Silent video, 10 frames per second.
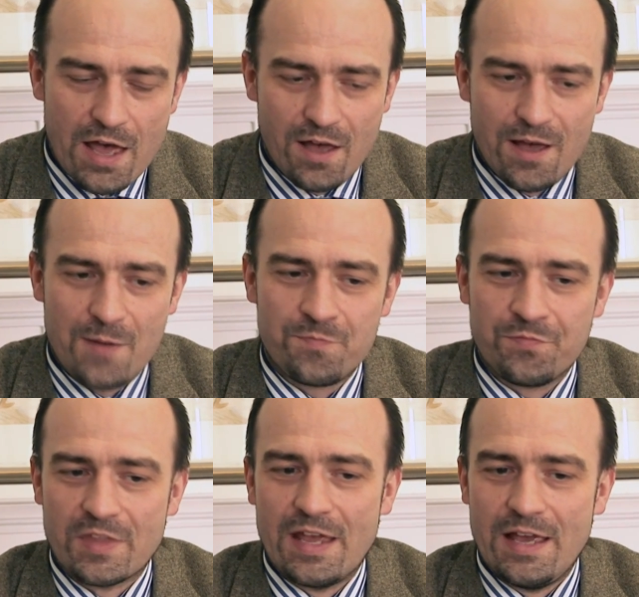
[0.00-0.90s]

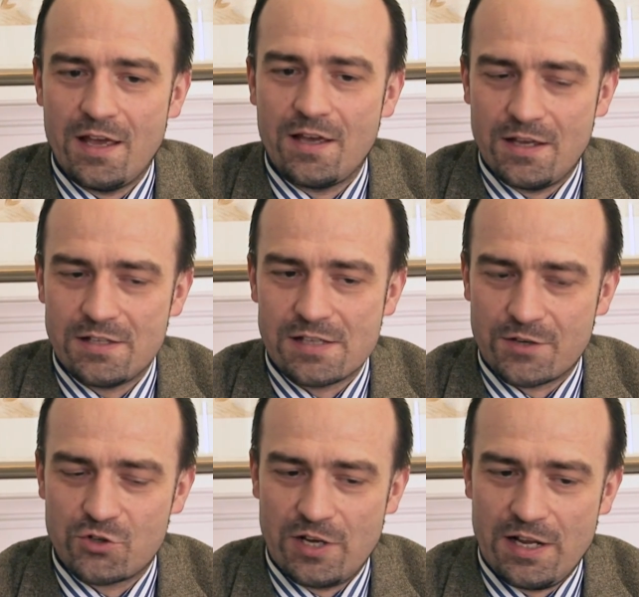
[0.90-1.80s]
it's
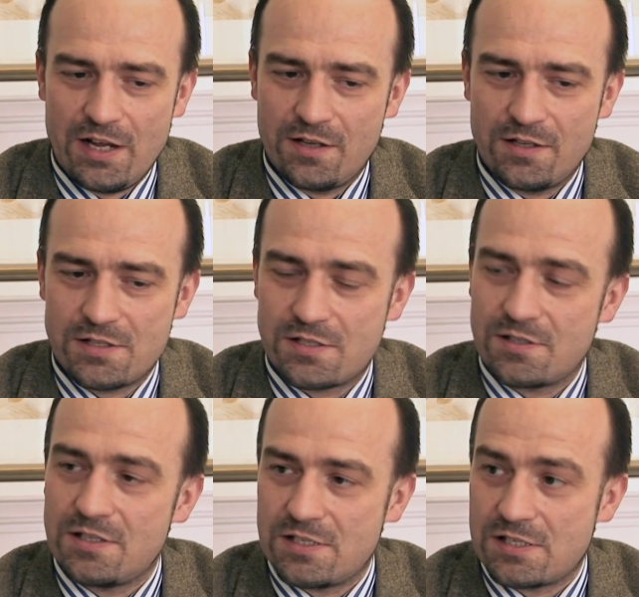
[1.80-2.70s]

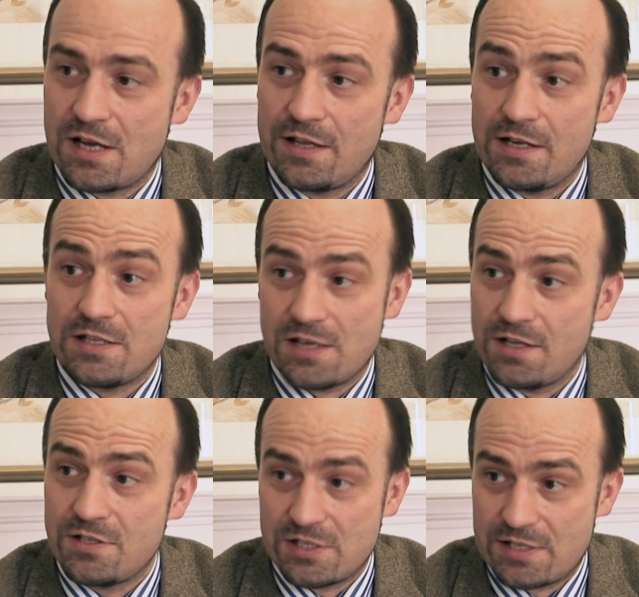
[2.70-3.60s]
a sign that it's
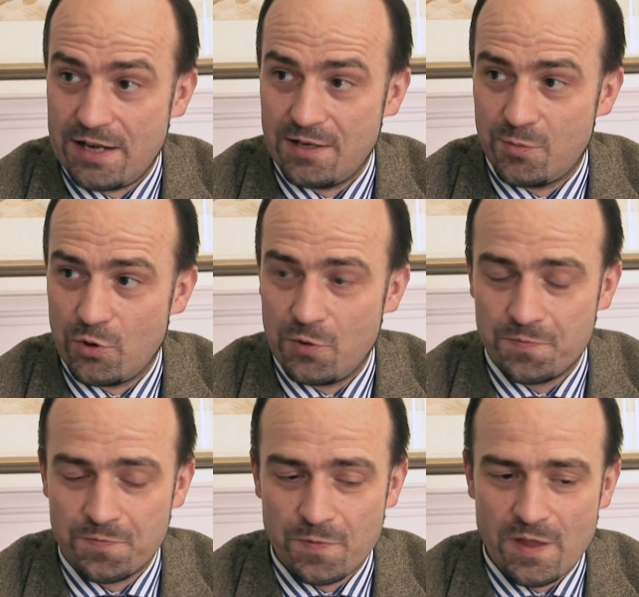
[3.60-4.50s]
unsustainable.
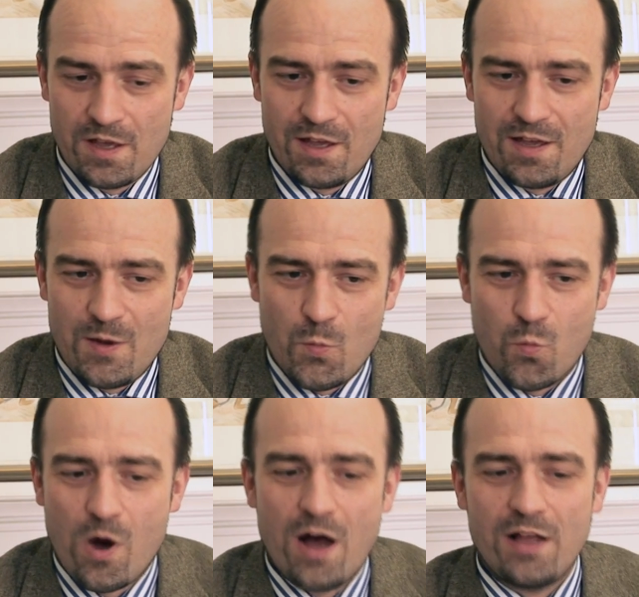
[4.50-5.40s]

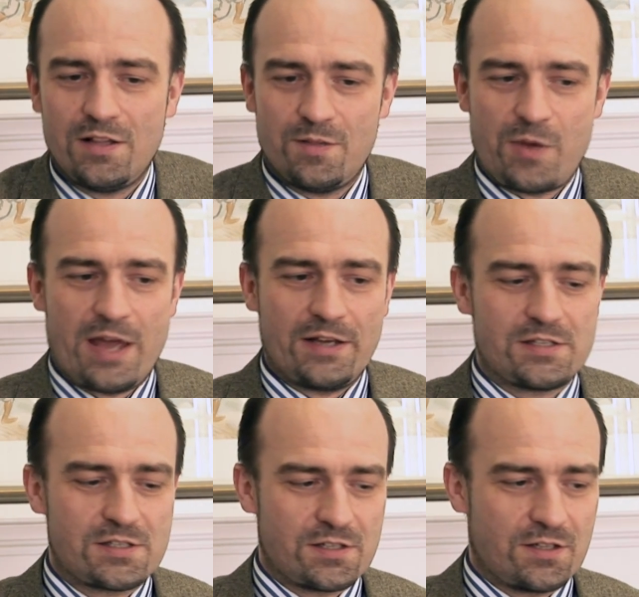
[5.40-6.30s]
While
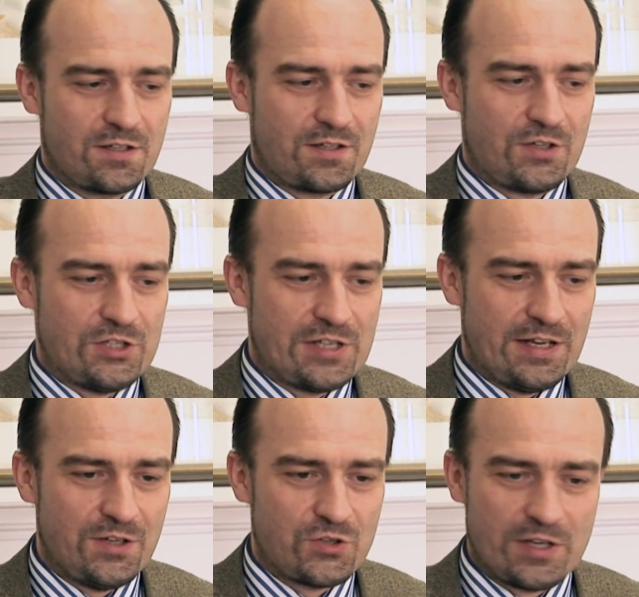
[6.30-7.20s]
banks
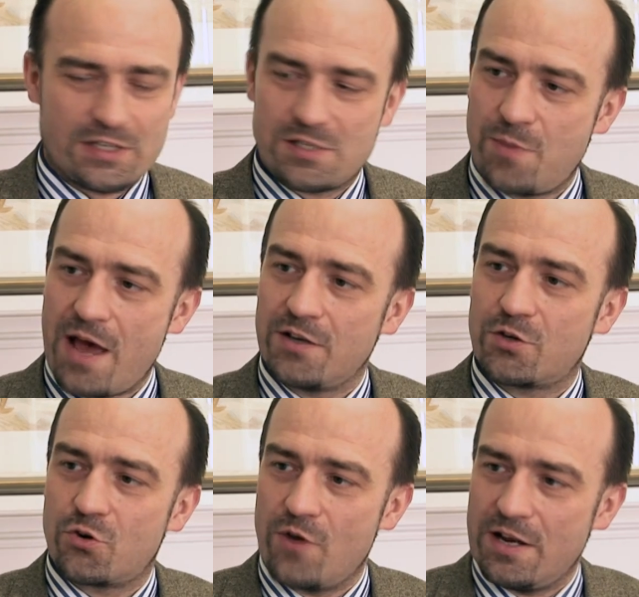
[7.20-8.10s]
continue to expand
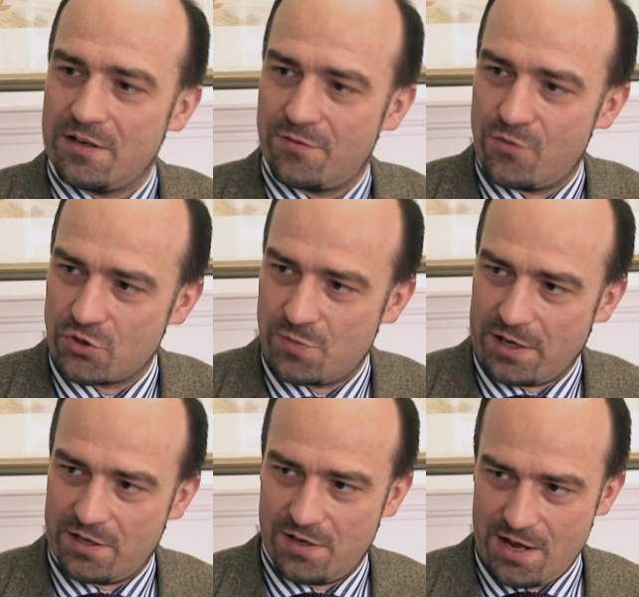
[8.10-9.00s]
credit for
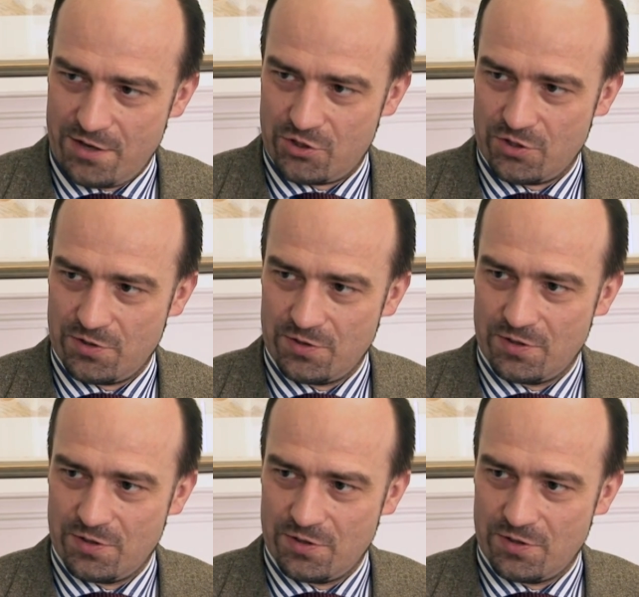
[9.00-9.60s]
speculation,